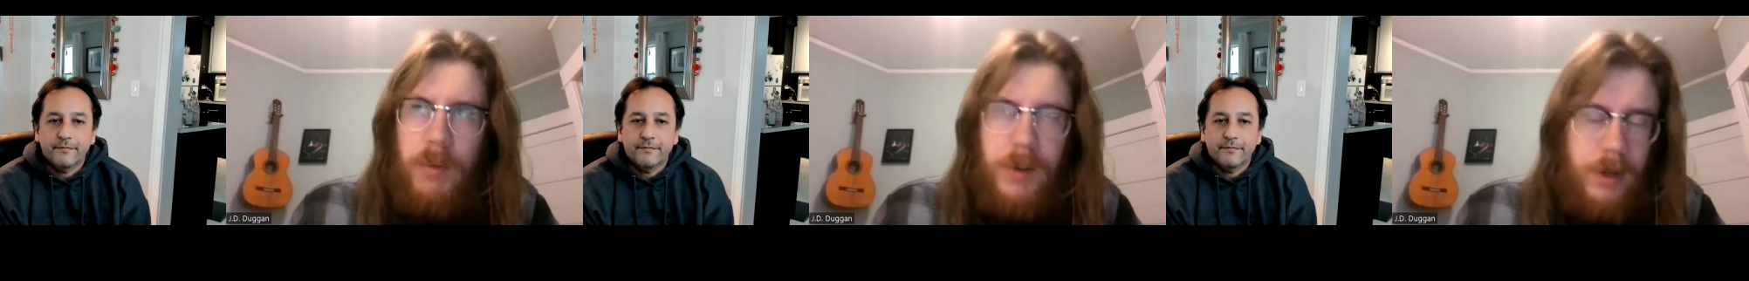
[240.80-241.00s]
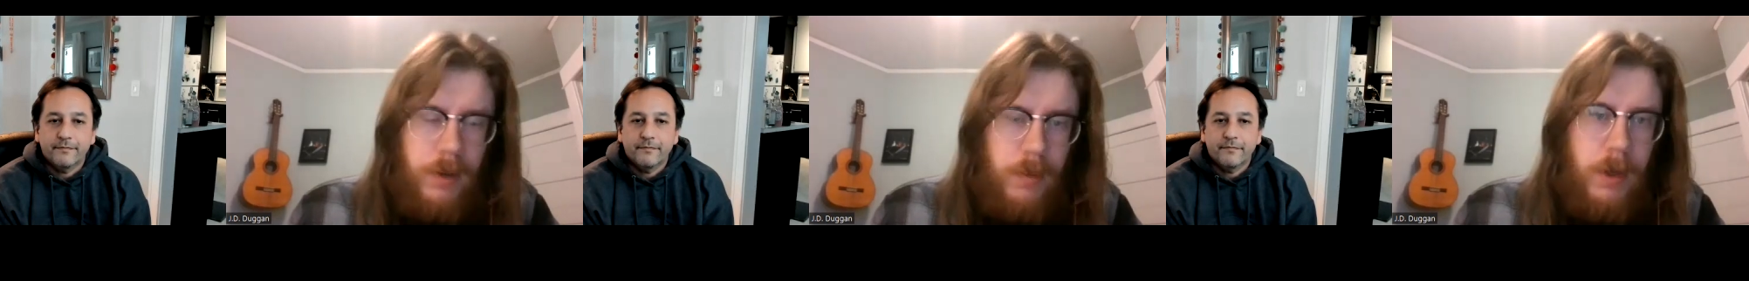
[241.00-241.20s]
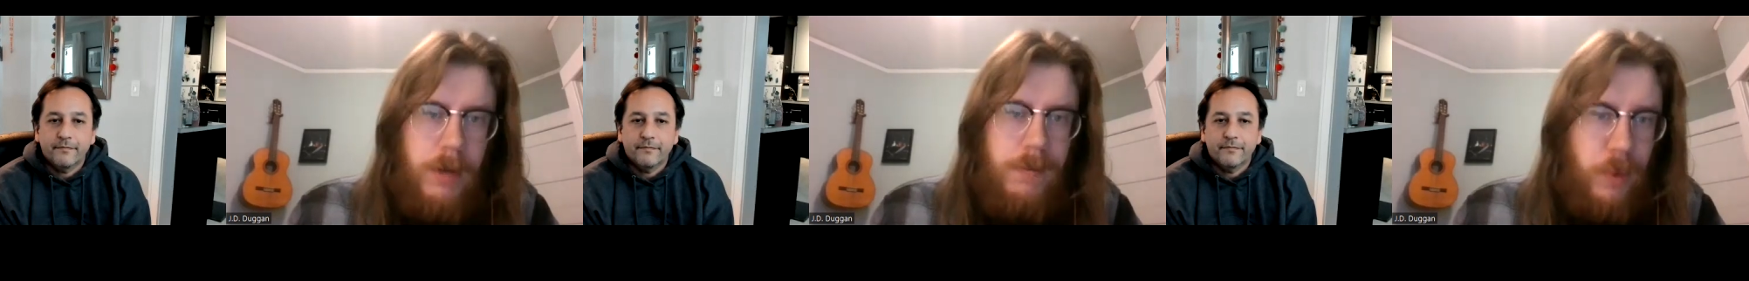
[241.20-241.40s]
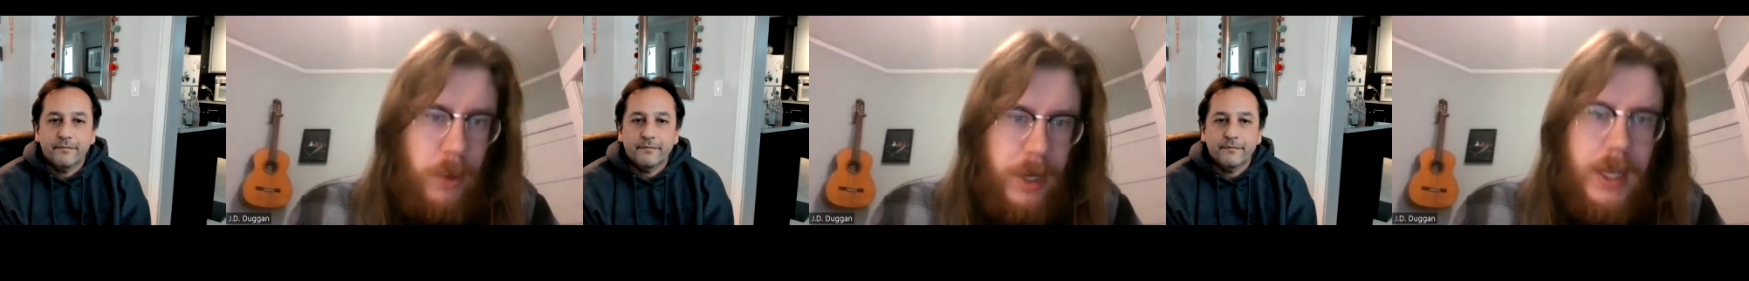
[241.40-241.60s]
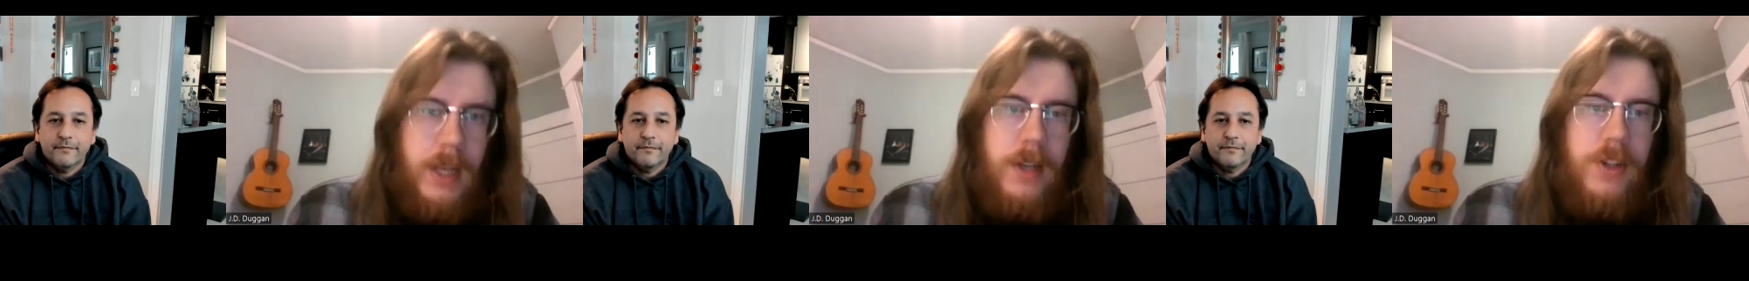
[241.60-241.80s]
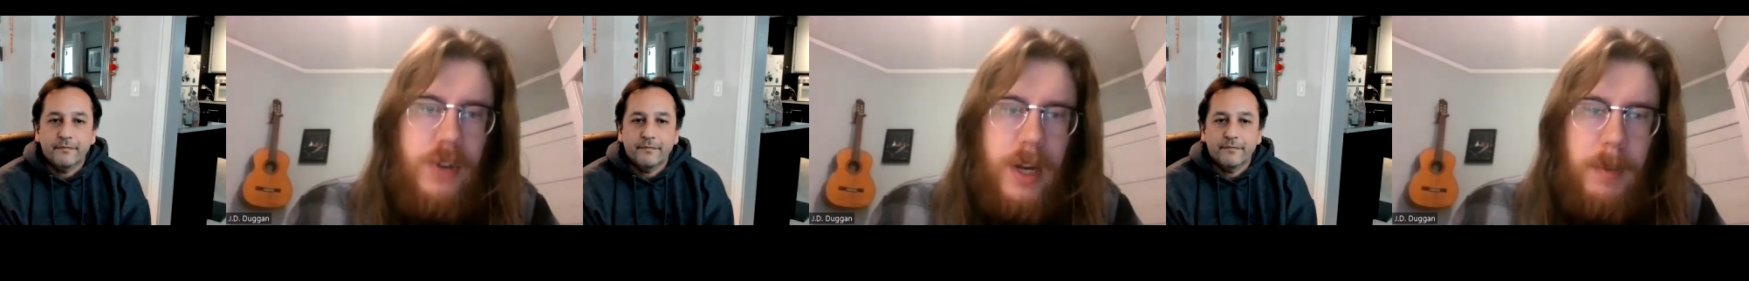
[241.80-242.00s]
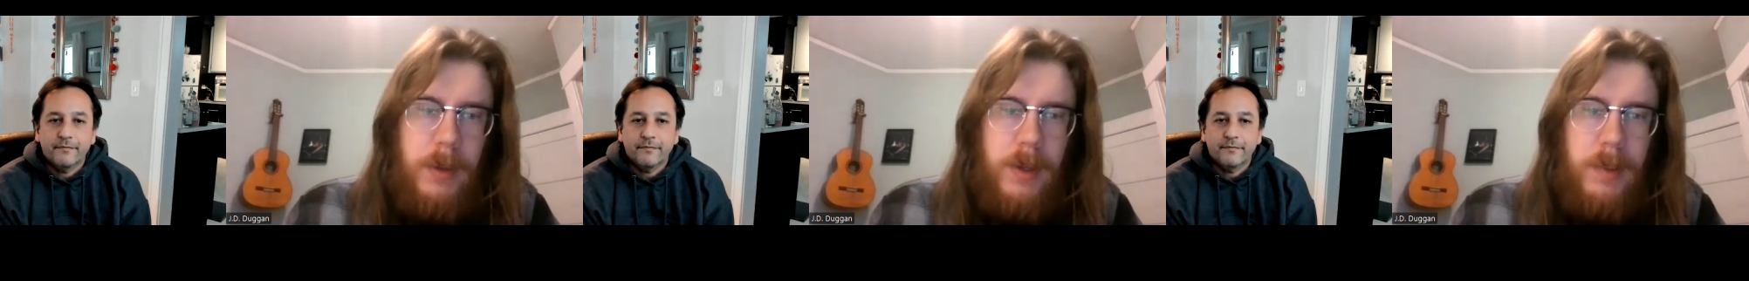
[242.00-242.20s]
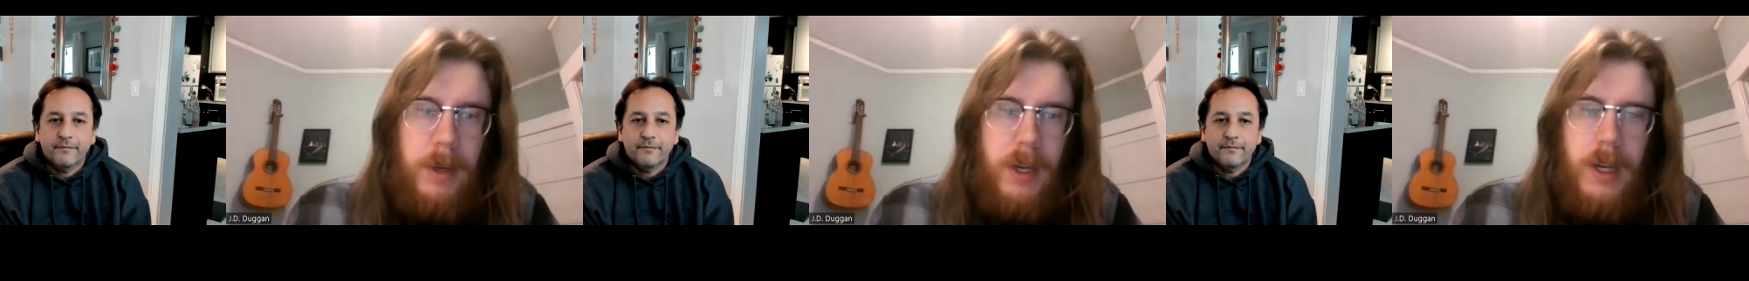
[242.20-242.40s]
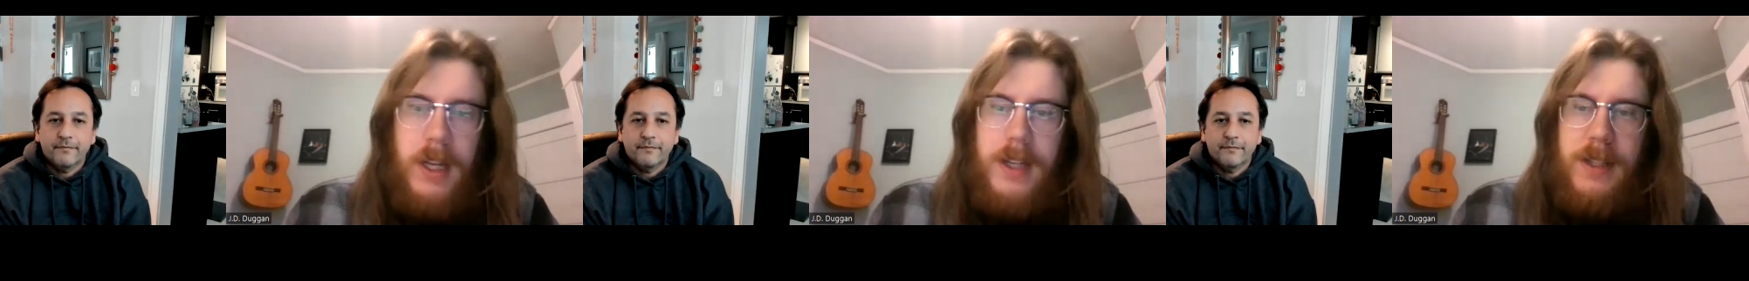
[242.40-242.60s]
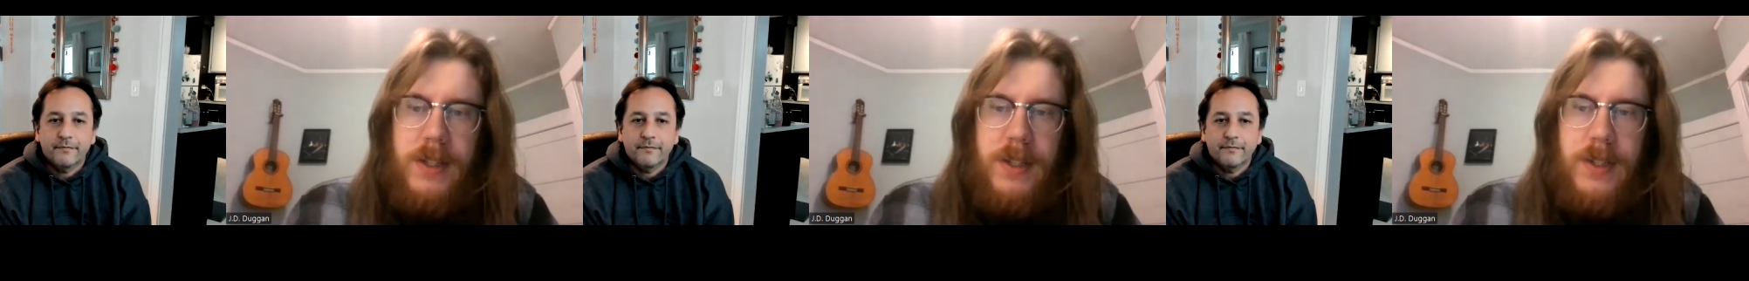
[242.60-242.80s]
Speaker 1: over what, forty tribal
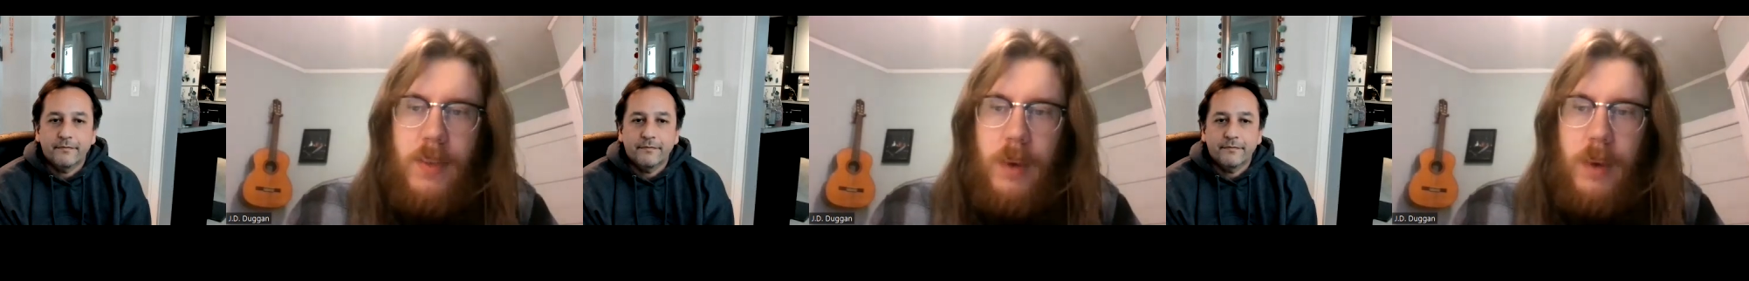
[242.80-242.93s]
communities